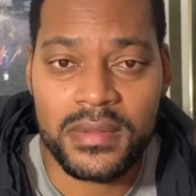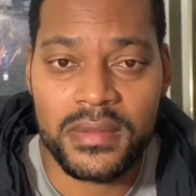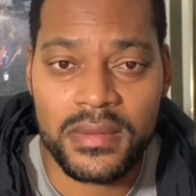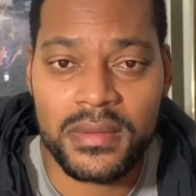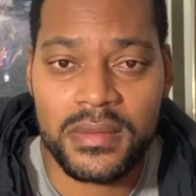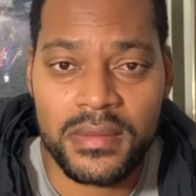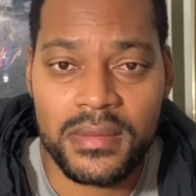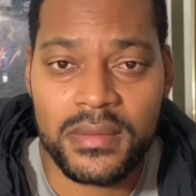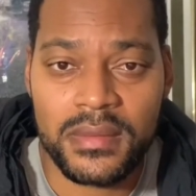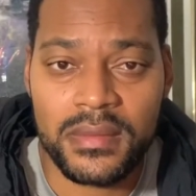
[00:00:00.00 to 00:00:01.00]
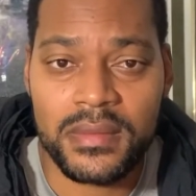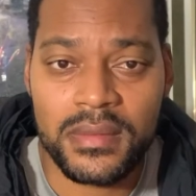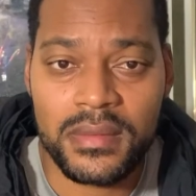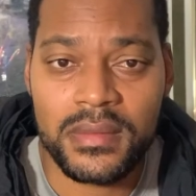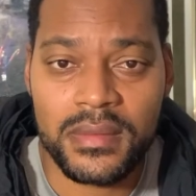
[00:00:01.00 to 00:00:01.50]

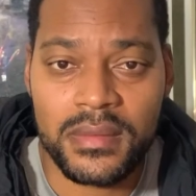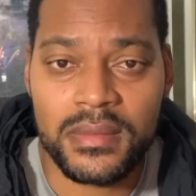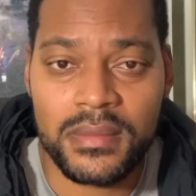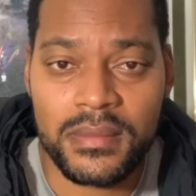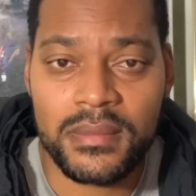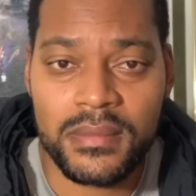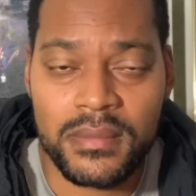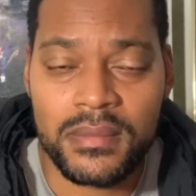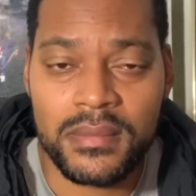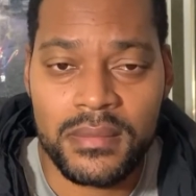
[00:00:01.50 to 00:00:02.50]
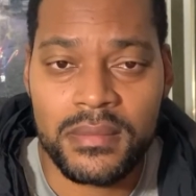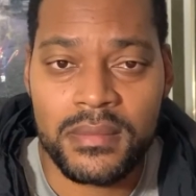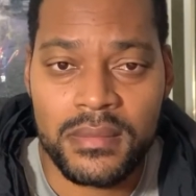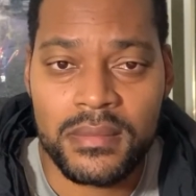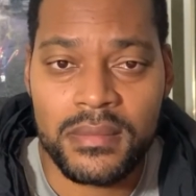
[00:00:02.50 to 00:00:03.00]

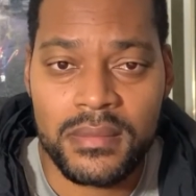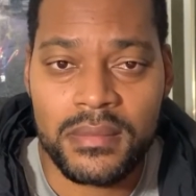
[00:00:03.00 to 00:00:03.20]
[no speech]